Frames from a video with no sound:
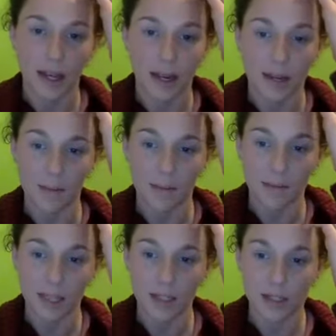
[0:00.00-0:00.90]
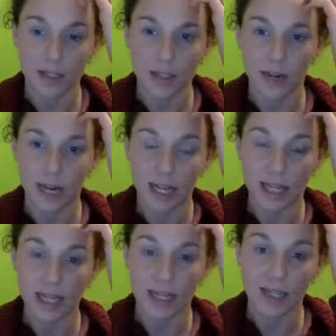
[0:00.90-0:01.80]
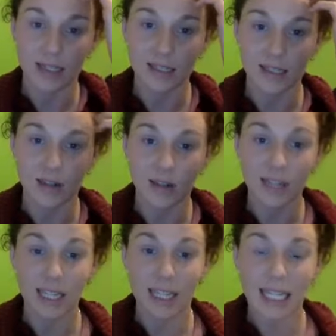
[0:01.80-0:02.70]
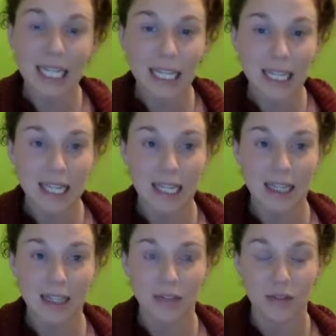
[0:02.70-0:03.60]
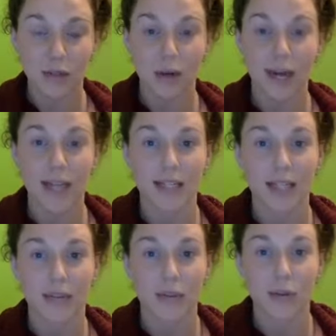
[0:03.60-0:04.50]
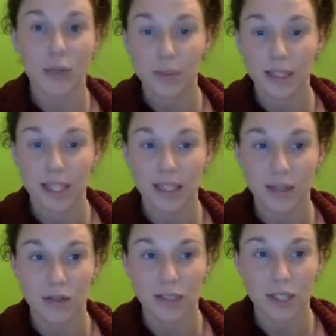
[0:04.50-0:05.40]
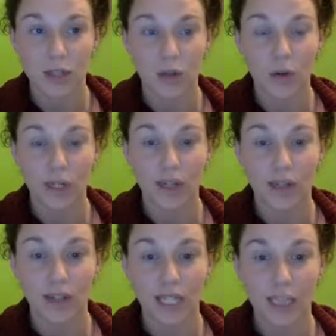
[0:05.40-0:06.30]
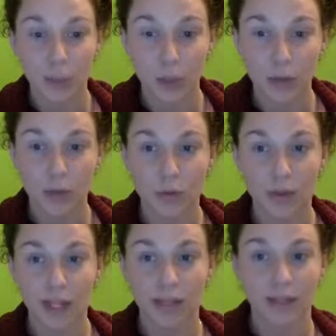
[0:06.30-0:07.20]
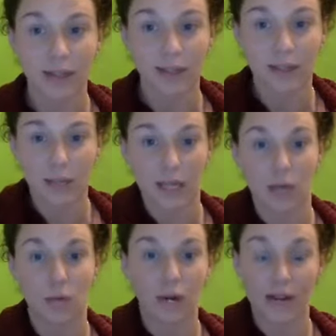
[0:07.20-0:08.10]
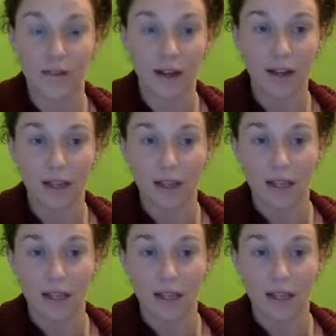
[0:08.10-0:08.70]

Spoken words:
In Australia, it's only legally required to have 3% of essential oil in a bottle, and the rest can be whatever.